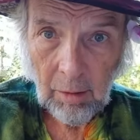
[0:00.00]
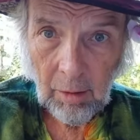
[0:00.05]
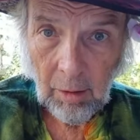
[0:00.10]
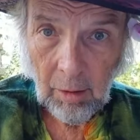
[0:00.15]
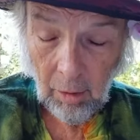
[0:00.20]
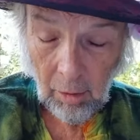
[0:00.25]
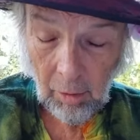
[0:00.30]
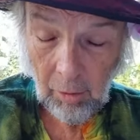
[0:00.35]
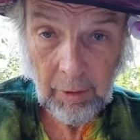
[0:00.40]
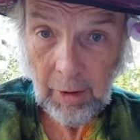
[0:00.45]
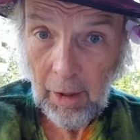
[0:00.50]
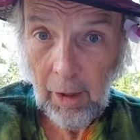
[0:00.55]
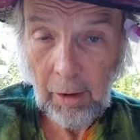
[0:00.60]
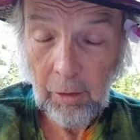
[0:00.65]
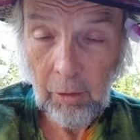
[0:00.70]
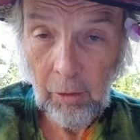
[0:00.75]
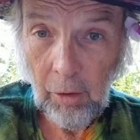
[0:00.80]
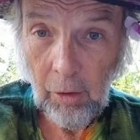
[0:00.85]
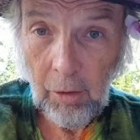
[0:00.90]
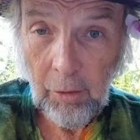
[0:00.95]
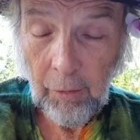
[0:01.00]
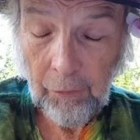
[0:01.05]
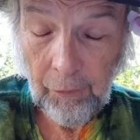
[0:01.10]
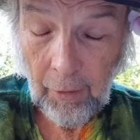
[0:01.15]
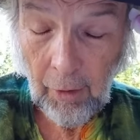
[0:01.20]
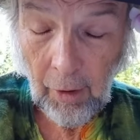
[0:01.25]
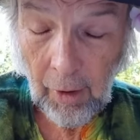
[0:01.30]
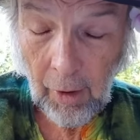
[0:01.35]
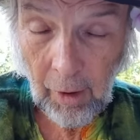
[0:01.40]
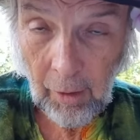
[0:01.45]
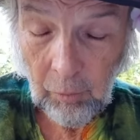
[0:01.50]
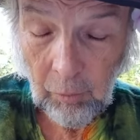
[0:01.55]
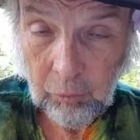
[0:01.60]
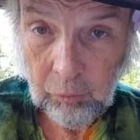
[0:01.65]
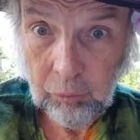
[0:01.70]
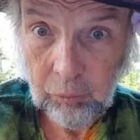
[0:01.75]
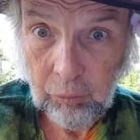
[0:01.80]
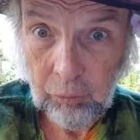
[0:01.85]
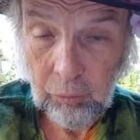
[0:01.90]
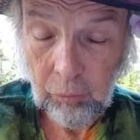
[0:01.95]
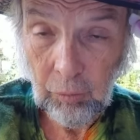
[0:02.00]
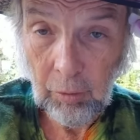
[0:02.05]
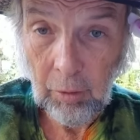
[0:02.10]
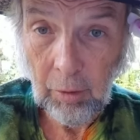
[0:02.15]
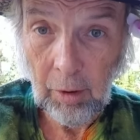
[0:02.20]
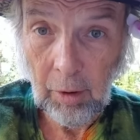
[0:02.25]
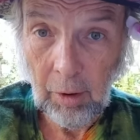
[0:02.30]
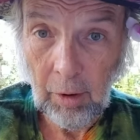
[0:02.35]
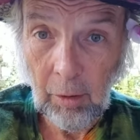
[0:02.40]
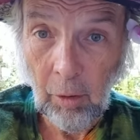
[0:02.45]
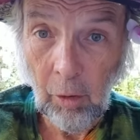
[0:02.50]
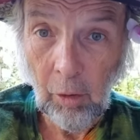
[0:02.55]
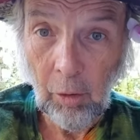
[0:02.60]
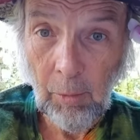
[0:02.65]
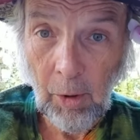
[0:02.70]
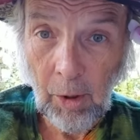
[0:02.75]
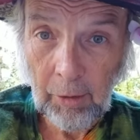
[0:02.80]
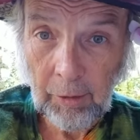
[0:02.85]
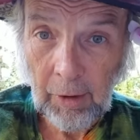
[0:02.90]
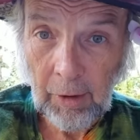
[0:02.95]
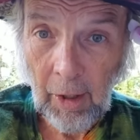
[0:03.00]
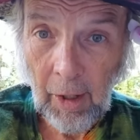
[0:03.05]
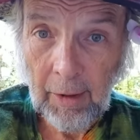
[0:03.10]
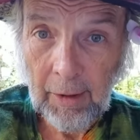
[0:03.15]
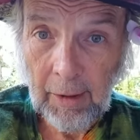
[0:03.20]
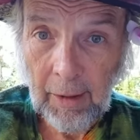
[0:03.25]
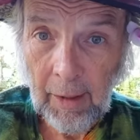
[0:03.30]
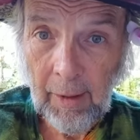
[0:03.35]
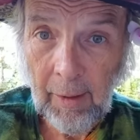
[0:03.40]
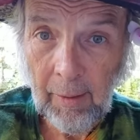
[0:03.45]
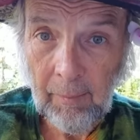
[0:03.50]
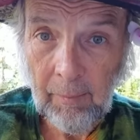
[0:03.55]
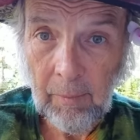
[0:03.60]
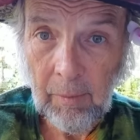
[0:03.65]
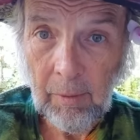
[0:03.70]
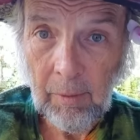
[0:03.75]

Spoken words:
Oh yeah, of course, Omar Khayyam.